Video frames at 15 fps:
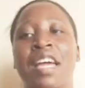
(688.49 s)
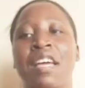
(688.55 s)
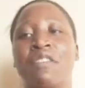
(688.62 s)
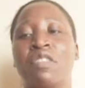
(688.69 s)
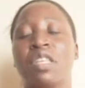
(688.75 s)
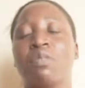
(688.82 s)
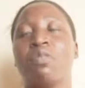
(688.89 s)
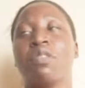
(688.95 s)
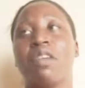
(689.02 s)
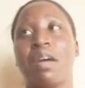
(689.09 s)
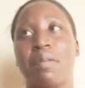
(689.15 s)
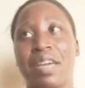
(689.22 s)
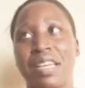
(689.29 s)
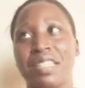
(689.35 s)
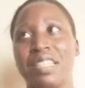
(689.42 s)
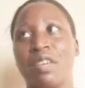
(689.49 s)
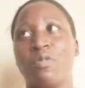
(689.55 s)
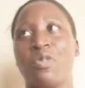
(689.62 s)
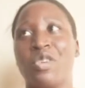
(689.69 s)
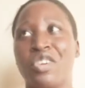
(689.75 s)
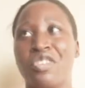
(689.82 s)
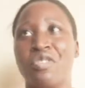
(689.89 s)
If this program ends, it
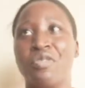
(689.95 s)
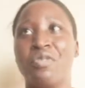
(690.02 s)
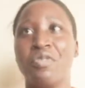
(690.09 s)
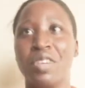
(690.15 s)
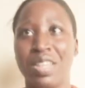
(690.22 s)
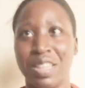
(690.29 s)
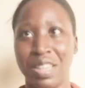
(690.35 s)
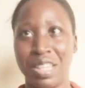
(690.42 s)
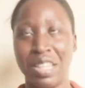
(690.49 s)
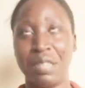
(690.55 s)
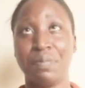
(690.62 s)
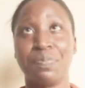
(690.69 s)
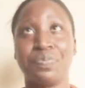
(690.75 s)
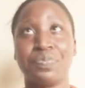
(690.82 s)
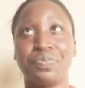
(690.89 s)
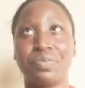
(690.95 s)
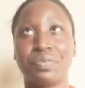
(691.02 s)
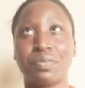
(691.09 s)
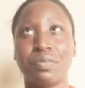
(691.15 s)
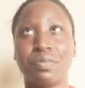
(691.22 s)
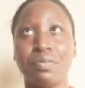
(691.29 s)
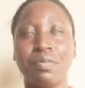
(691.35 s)
would really
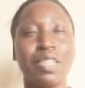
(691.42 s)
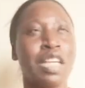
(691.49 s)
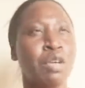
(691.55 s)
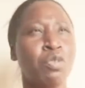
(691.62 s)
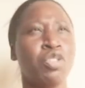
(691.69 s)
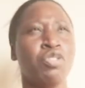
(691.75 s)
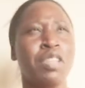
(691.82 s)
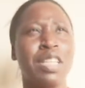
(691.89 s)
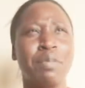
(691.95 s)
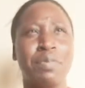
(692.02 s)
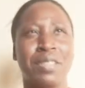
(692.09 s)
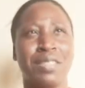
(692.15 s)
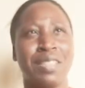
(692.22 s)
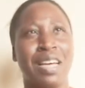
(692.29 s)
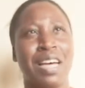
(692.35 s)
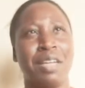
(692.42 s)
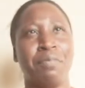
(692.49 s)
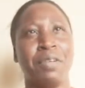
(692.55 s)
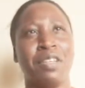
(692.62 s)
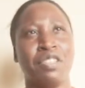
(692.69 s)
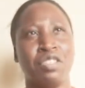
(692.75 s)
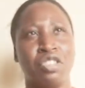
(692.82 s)
be sad,
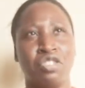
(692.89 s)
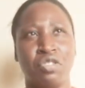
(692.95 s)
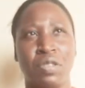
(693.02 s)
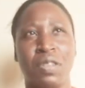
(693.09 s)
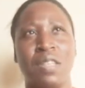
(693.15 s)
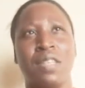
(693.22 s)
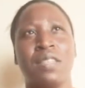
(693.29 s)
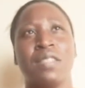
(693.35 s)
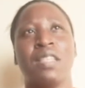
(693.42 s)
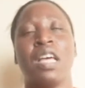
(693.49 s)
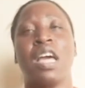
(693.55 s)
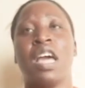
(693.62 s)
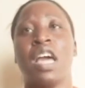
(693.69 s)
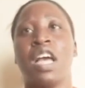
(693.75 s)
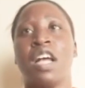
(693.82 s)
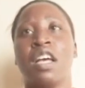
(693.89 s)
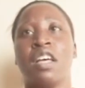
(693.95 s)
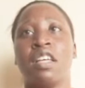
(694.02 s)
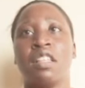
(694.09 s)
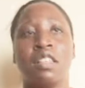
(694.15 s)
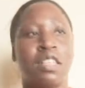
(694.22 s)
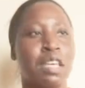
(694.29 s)
because the truth is,
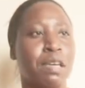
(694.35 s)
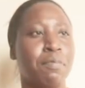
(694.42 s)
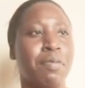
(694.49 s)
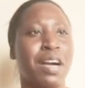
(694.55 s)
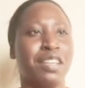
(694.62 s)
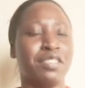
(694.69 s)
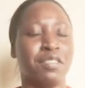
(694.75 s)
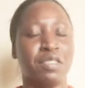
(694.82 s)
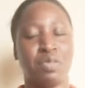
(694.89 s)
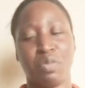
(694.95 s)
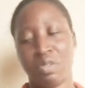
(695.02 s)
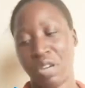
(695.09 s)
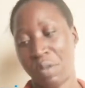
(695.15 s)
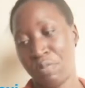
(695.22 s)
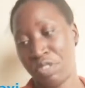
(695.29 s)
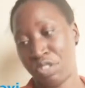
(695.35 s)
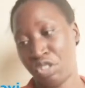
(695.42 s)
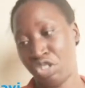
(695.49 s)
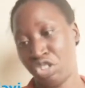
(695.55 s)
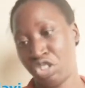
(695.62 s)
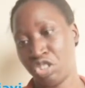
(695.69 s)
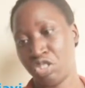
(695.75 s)
the impact of this program is
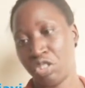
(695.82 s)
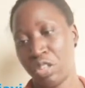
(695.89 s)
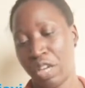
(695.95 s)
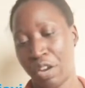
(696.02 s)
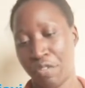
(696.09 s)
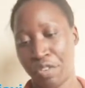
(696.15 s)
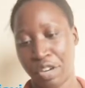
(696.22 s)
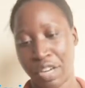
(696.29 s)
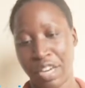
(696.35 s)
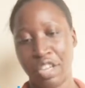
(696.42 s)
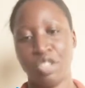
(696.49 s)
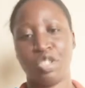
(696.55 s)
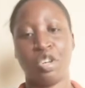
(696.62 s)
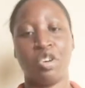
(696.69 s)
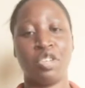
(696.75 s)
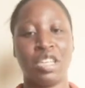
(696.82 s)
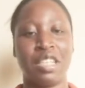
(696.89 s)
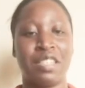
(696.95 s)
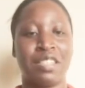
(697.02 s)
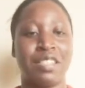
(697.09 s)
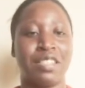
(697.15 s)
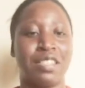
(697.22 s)
not just on Africa. That's
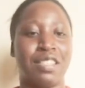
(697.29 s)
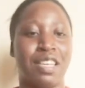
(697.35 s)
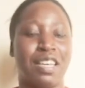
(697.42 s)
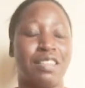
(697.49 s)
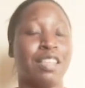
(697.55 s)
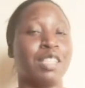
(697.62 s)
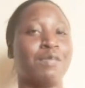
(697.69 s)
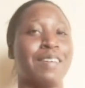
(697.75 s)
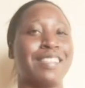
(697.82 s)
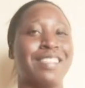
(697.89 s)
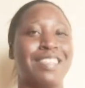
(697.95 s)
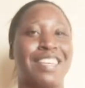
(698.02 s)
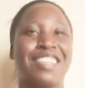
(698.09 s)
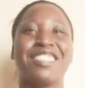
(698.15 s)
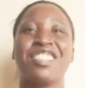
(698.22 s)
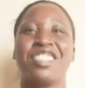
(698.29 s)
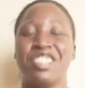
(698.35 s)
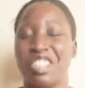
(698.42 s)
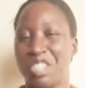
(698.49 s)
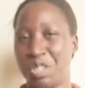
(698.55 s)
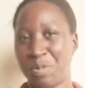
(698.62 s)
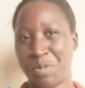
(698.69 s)
why it's an
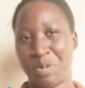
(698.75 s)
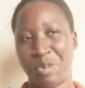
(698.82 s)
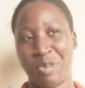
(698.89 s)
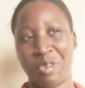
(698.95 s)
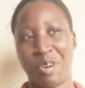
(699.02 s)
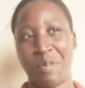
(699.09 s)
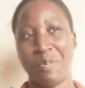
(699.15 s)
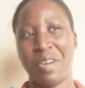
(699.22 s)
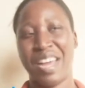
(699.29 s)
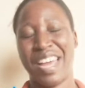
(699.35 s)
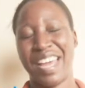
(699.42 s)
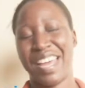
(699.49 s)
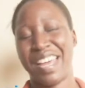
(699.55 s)
exchange program.